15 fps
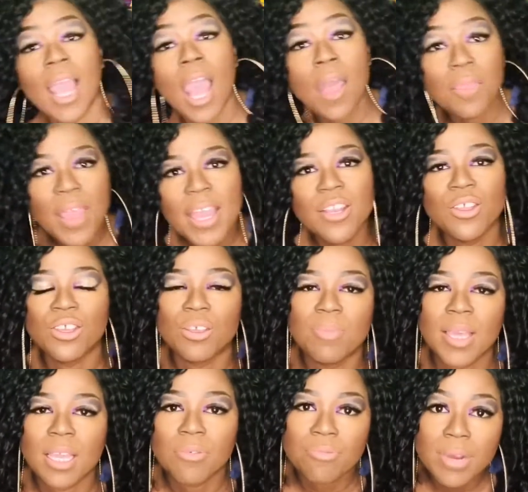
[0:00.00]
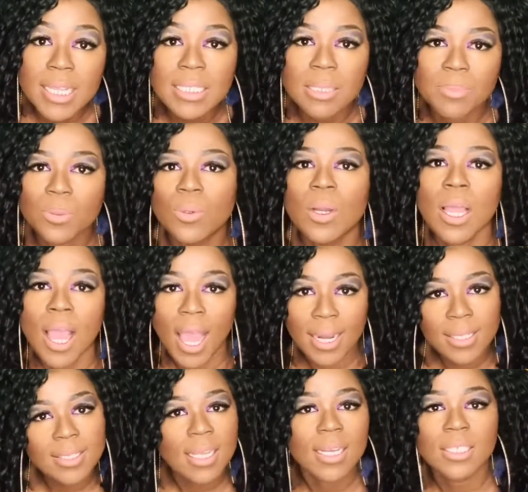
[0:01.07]
and then you can make a reasonable and
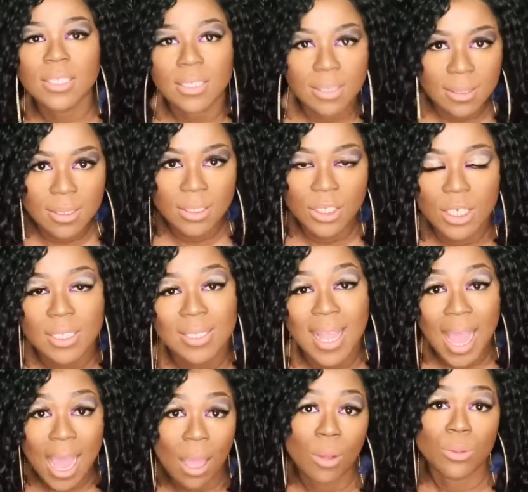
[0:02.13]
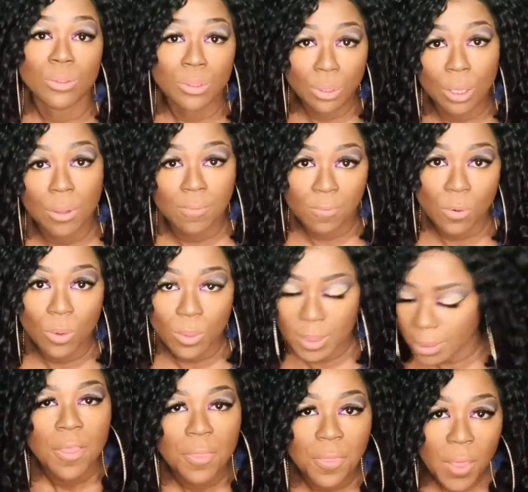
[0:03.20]
intelligent decision as to how to go forward.
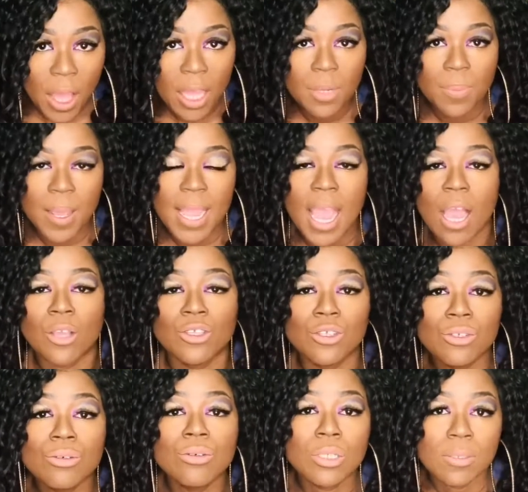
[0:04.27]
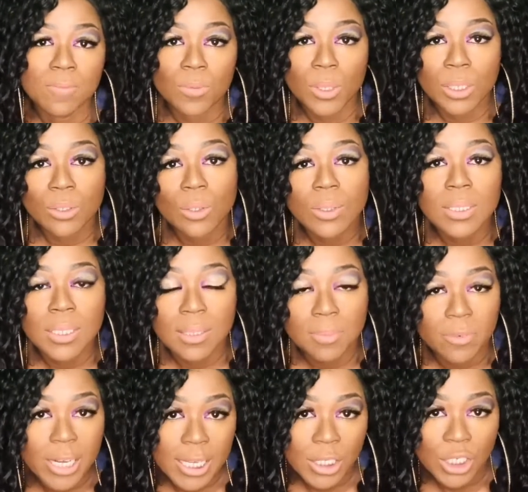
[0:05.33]
The third way how you can avoid toxic
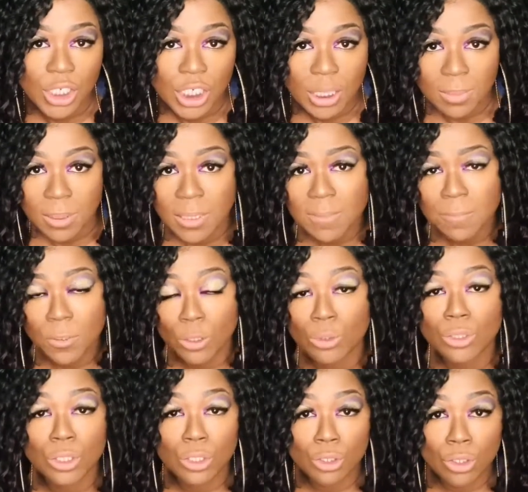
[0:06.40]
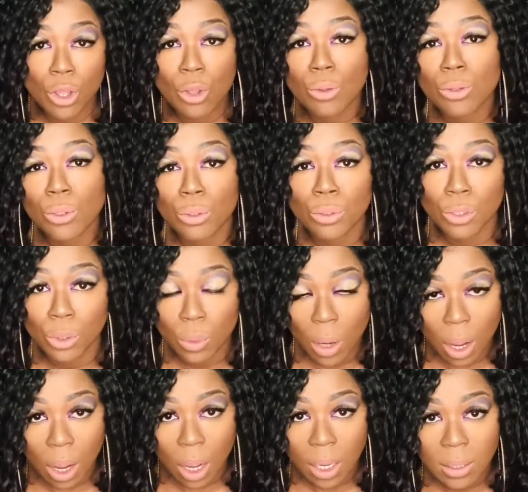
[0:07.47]
relationships is for you to know who you
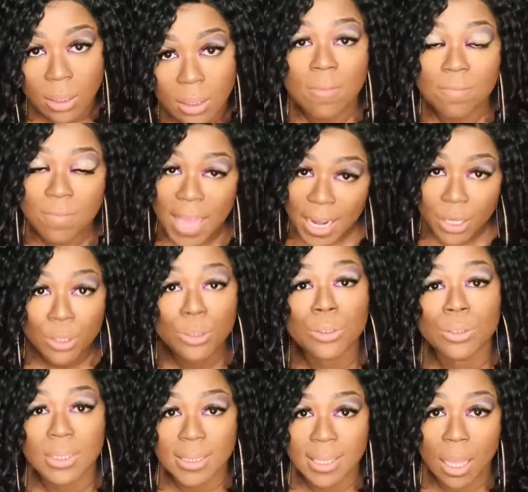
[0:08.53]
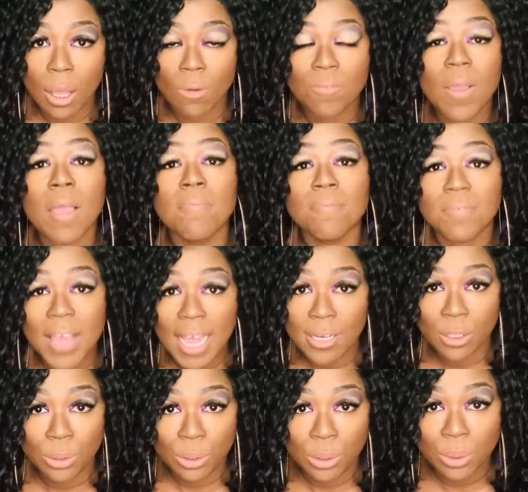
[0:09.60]
are. Value yourself and
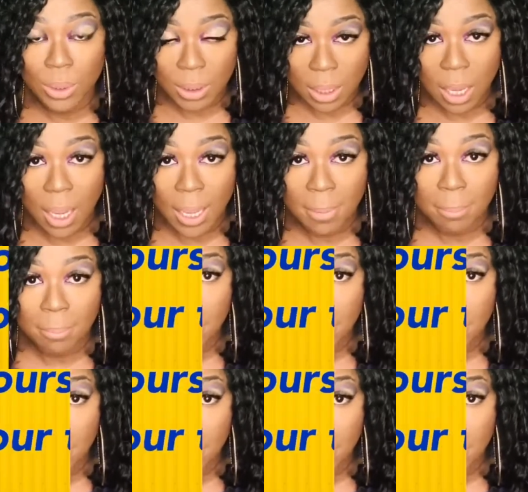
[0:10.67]
value your time.